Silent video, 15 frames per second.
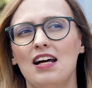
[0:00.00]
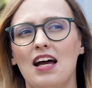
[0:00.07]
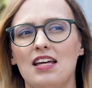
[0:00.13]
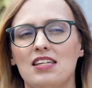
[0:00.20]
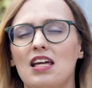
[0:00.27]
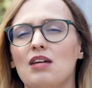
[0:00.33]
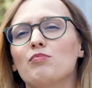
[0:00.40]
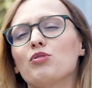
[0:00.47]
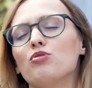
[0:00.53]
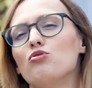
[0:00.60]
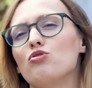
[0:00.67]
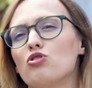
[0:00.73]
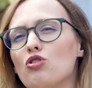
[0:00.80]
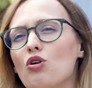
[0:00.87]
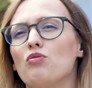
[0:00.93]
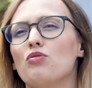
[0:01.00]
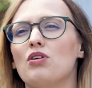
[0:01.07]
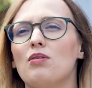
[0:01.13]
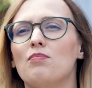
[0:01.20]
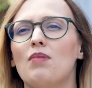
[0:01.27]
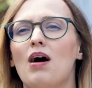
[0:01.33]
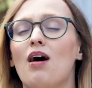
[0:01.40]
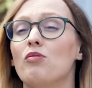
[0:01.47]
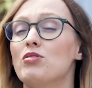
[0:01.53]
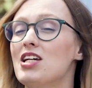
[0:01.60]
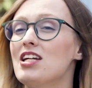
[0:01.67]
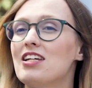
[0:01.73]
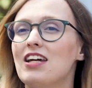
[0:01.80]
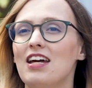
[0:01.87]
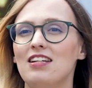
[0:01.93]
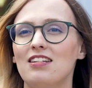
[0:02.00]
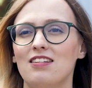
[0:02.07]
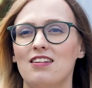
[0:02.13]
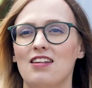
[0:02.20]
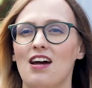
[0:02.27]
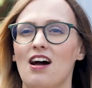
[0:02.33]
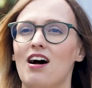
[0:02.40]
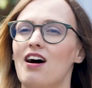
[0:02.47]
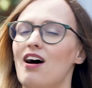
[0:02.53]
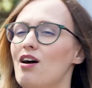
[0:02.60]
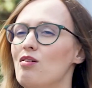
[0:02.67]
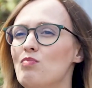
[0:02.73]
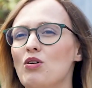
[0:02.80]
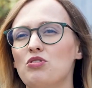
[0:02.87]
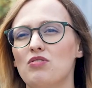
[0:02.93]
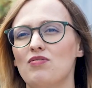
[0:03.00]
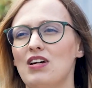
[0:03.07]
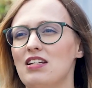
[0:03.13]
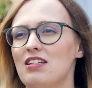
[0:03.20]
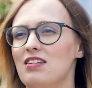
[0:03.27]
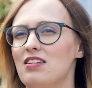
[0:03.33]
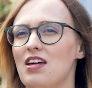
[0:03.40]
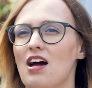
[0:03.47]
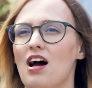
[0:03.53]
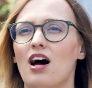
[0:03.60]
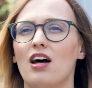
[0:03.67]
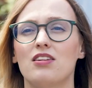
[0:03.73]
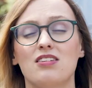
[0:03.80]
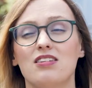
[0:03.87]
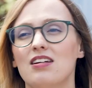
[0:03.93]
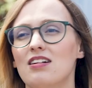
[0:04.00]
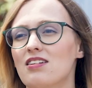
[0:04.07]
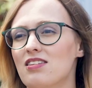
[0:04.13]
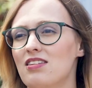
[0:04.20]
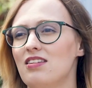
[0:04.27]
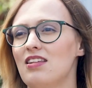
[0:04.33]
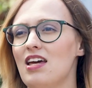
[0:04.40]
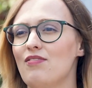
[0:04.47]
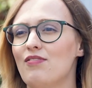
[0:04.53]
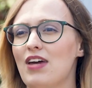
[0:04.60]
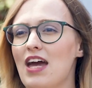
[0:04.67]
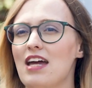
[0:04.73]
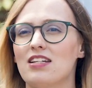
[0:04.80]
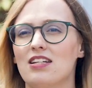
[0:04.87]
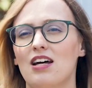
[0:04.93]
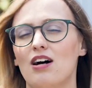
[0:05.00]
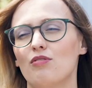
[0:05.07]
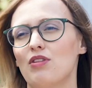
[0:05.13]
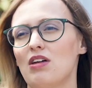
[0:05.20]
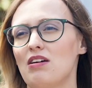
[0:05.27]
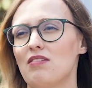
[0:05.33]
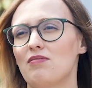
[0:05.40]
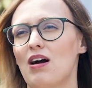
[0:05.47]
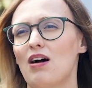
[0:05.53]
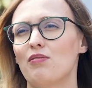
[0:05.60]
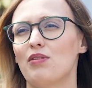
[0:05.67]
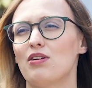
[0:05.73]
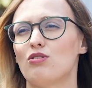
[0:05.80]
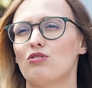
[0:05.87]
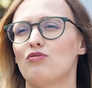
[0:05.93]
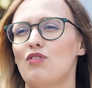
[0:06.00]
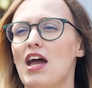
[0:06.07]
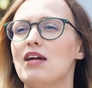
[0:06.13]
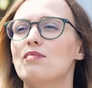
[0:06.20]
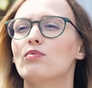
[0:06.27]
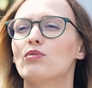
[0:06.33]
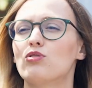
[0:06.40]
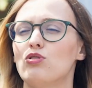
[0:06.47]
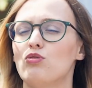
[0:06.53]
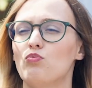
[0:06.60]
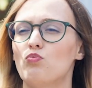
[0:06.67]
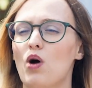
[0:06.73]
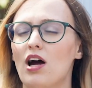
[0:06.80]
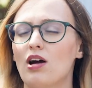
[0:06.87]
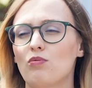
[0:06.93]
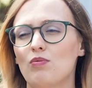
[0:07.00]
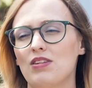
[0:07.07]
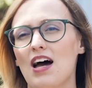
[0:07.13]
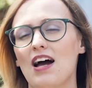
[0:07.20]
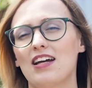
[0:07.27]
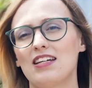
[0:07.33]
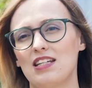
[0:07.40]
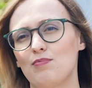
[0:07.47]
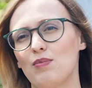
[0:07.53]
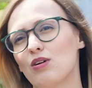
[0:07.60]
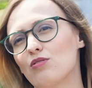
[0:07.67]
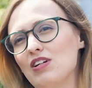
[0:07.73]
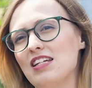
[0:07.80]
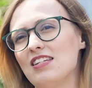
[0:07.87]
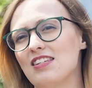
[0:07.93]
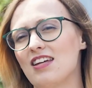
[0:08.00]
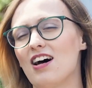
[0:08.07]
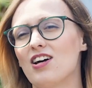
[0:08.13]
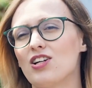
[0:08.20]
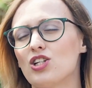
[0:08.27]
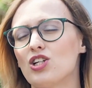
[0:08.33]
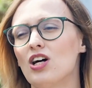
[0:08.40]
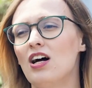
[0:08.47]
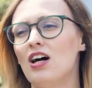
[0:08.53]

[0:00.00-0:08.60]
is able to show them how dedicated they are, how motivated they are, the skills that they've gained, and how they're sort of able to work with academic research,